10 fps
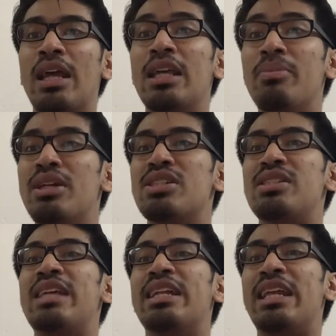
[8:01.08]
images
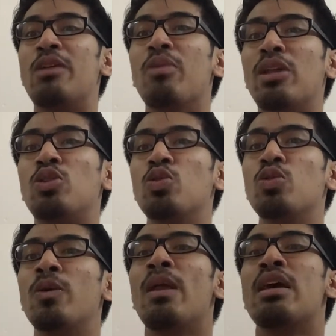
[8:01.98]
that they want
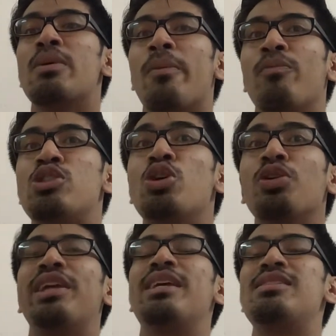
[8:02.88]
to
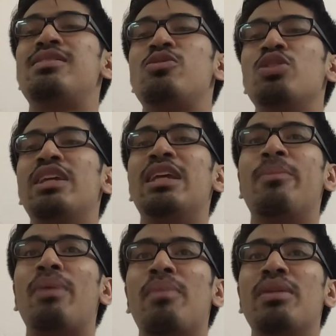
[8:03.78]
showcase to the
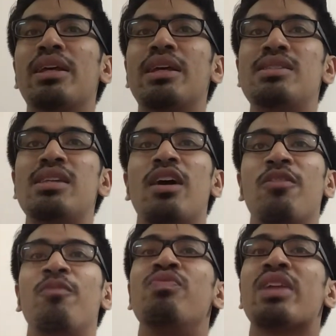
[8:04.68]
public
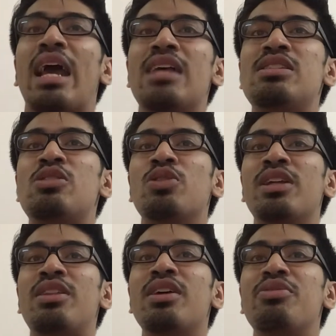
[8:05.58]
itself. And so
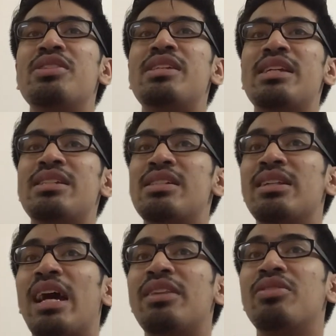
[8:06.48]
the third reason is the
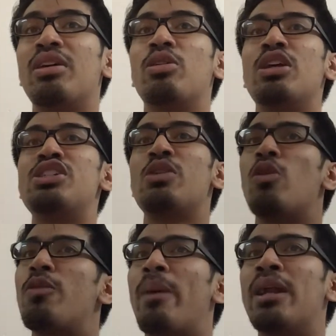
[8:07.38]
tighter regulation
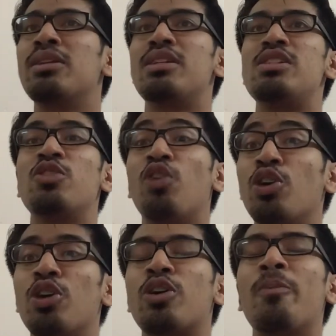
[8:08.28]
with penalties for
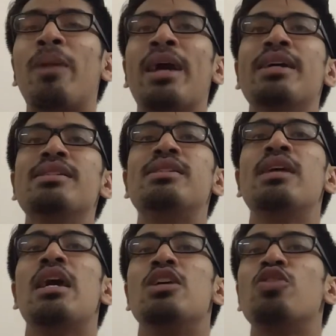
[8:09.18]
non-compliance.
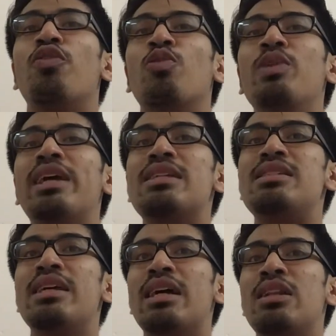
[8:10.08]
So we can
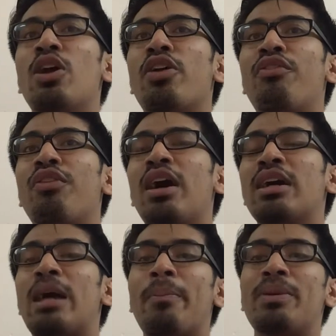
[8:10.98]
see a lot
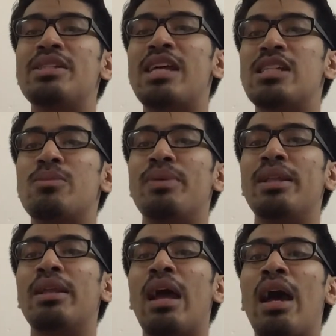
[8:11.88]
of companies has
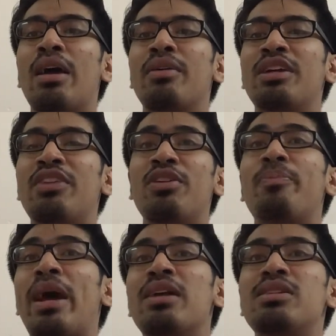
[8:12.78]
been given
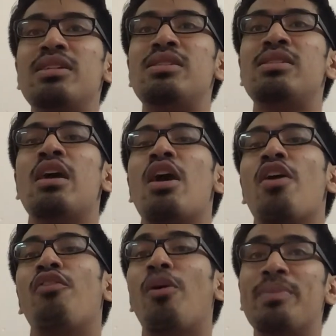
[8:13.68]
penalties
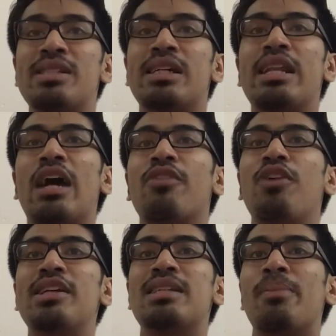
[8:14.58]
for misconduct. For
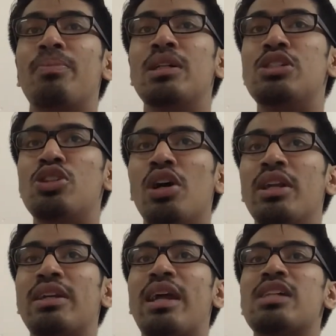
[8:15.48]
example,
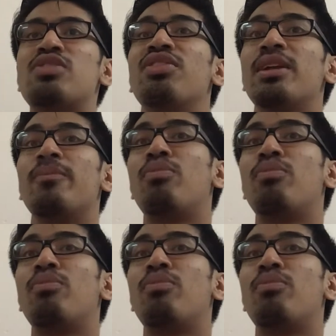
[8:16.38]
John Cracksford